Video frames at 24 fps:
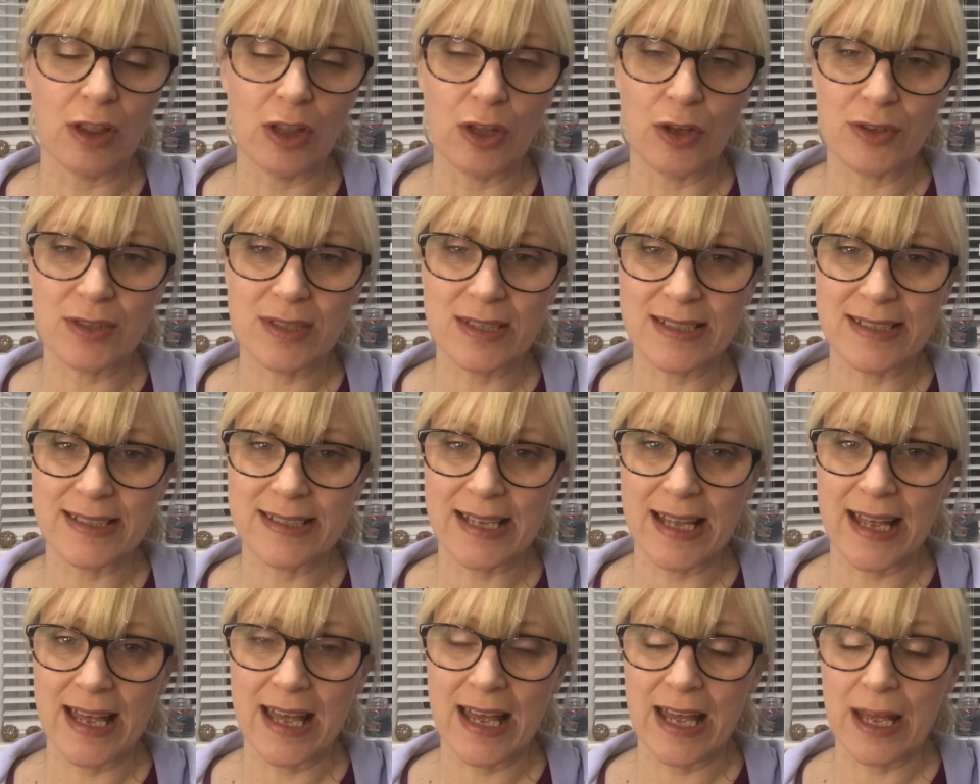a look to
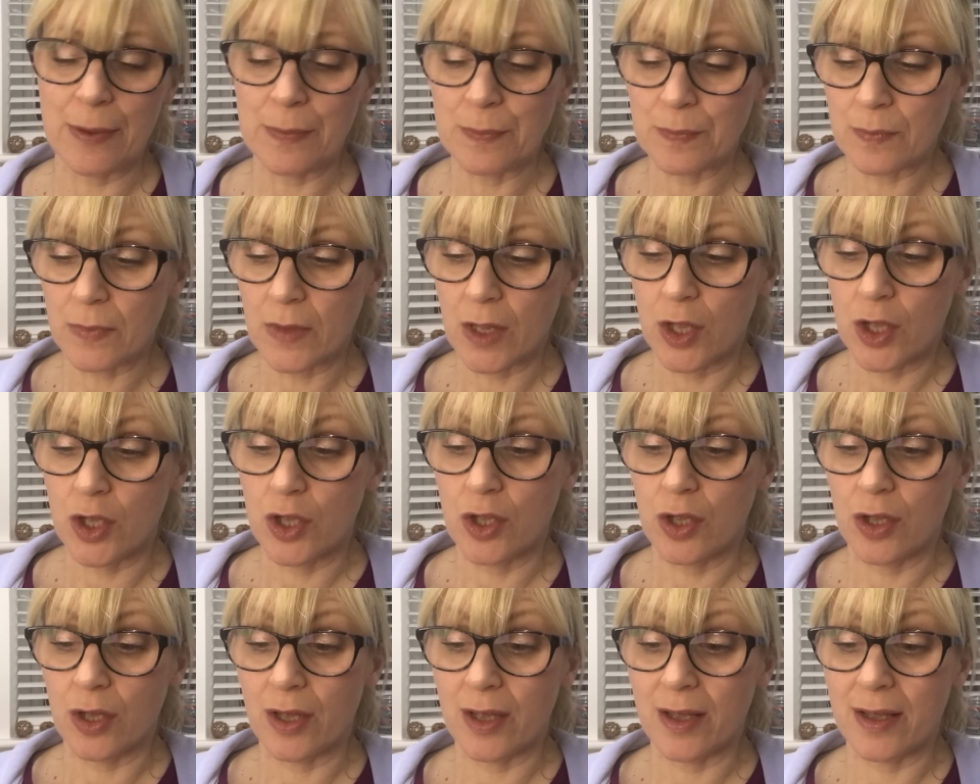say,
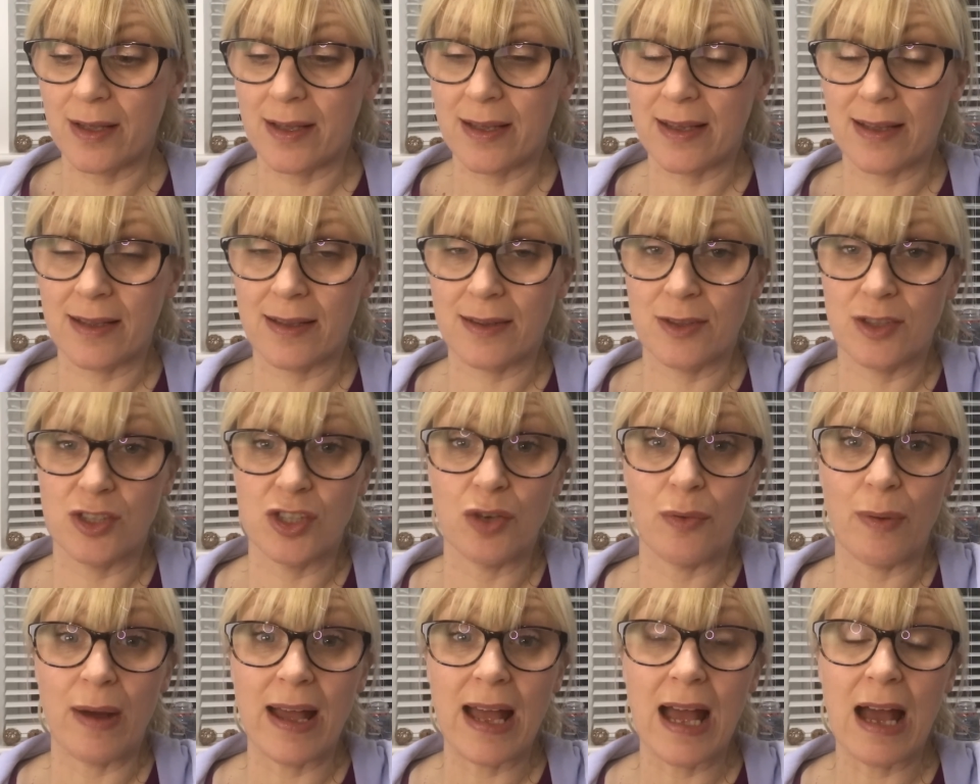
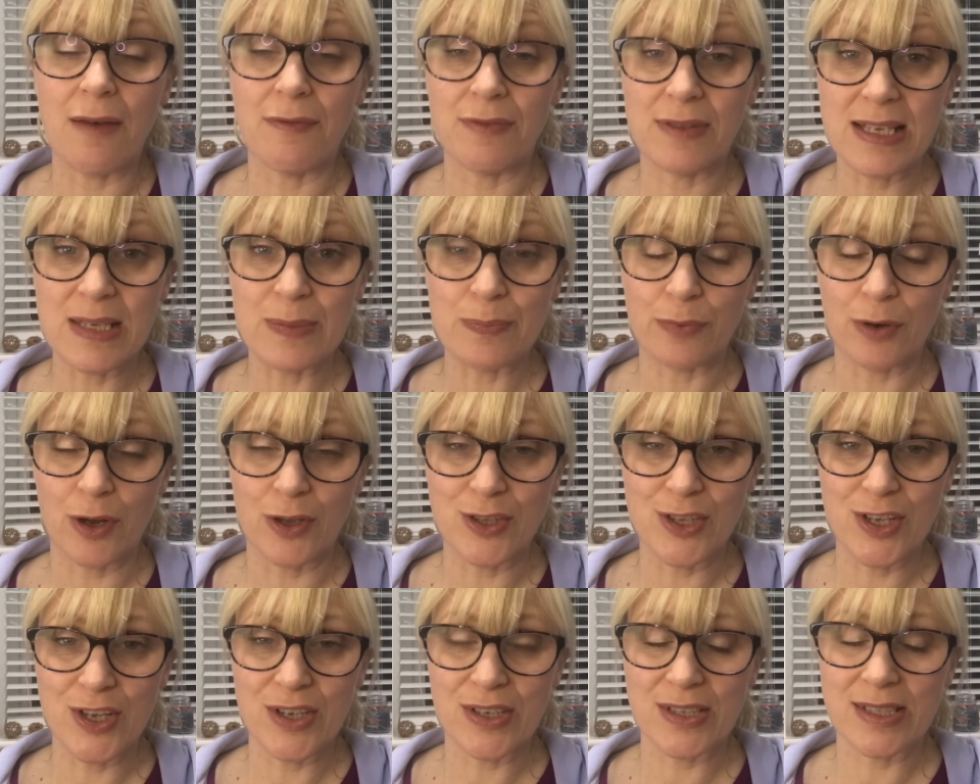do I have these
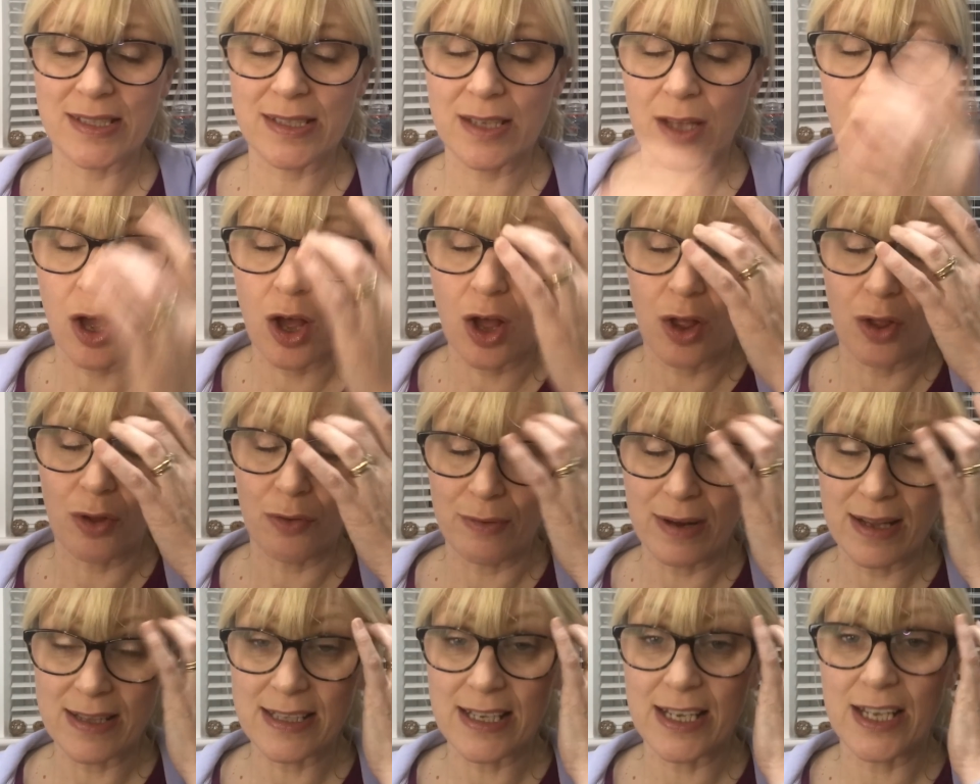products
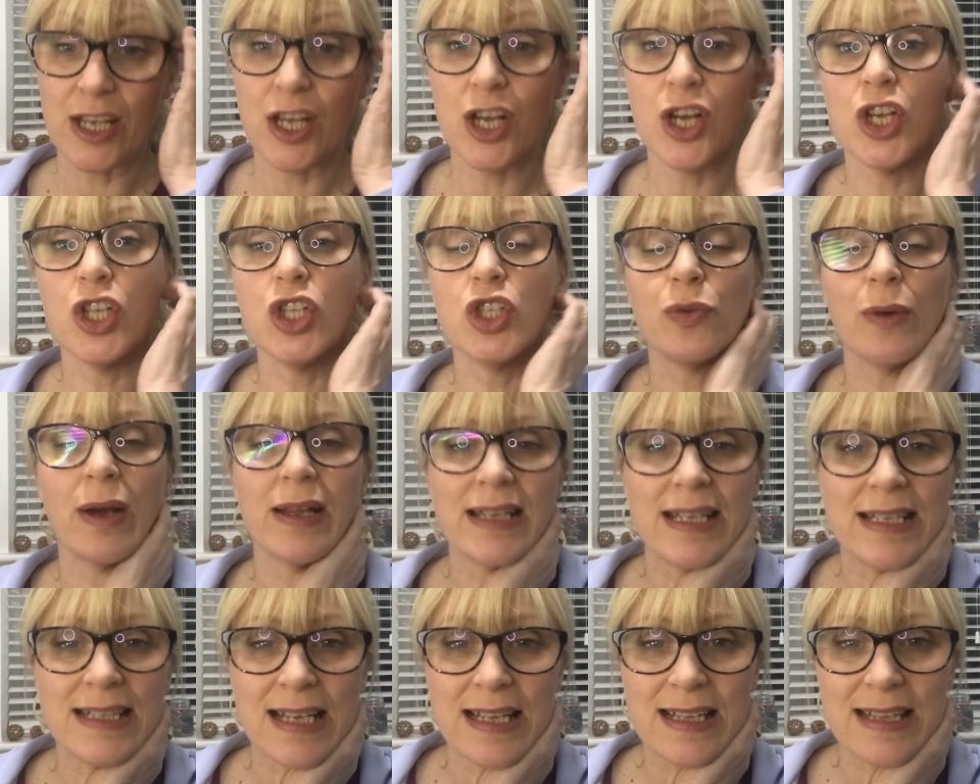already? Do I
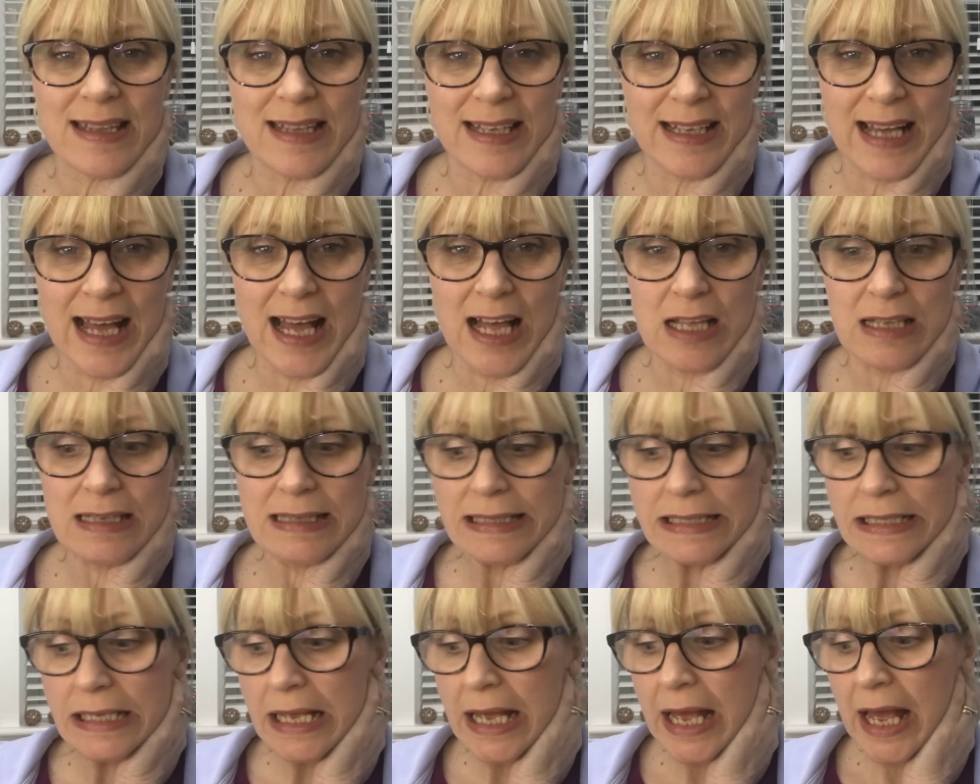need anything
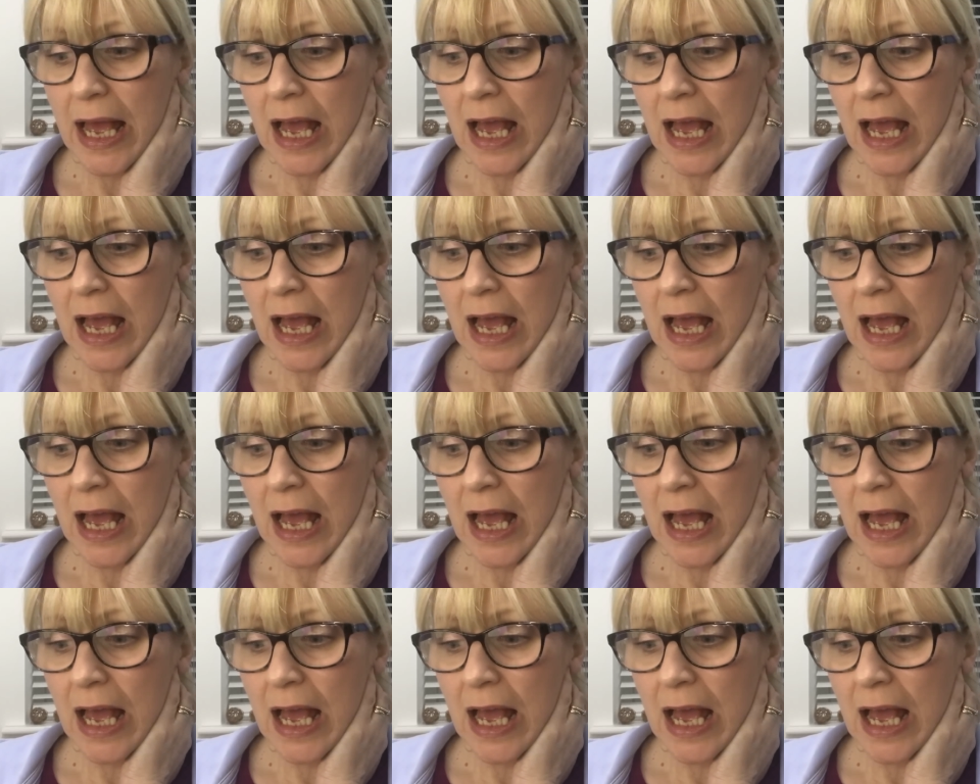else?